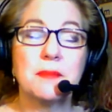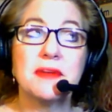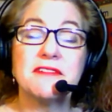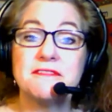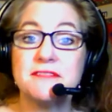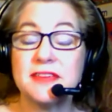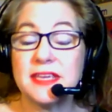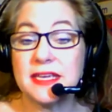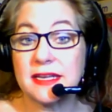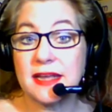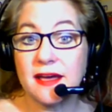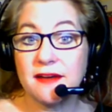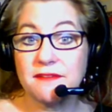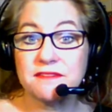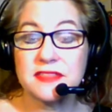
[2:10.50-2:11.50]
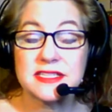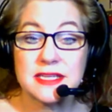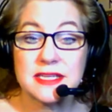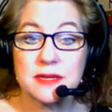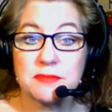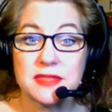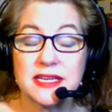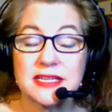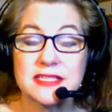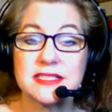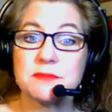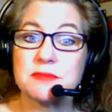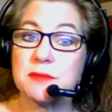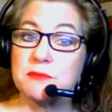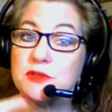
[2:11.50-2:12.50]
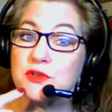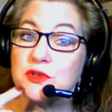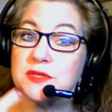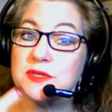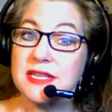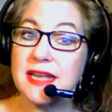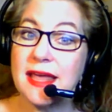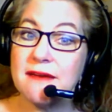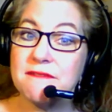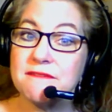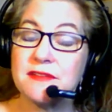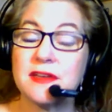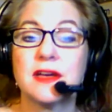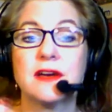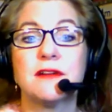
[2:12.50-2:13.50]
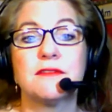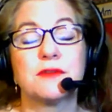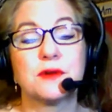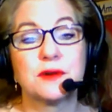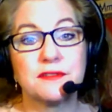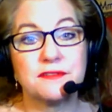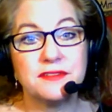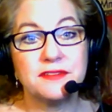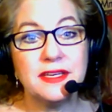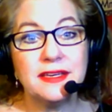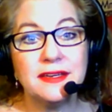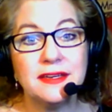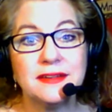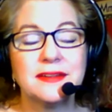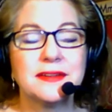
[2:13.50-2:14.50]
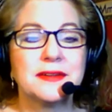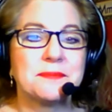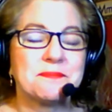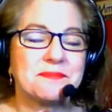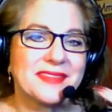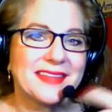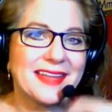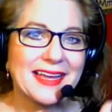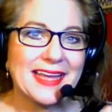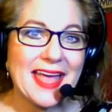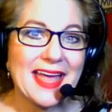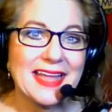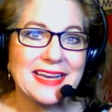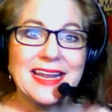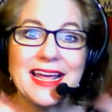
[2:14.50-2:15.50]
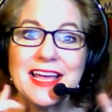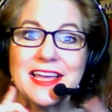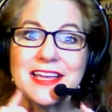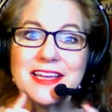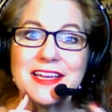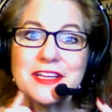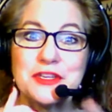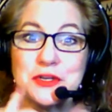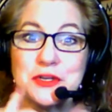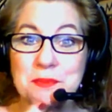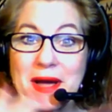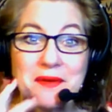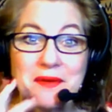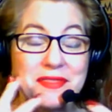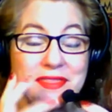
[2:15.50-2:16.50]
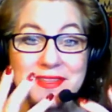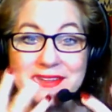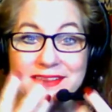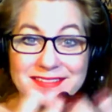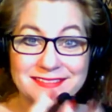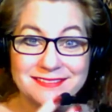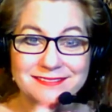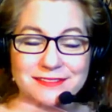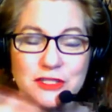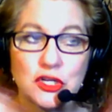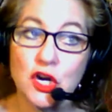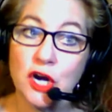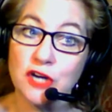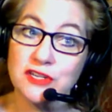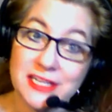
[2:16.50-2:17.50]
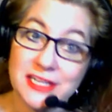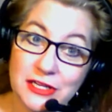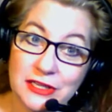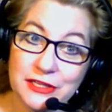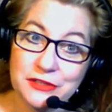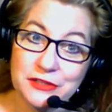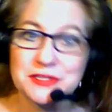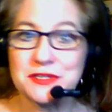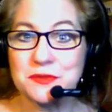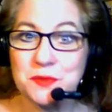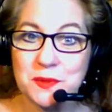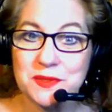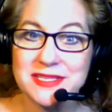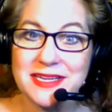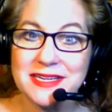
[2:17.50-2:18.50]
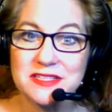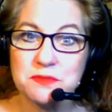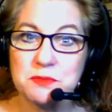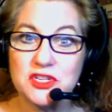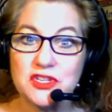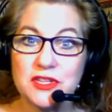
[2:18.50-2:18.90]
V and F, the same thing. Sometimes they'll use an F for a V. Again, your mouth, your articulators, as we would say in speech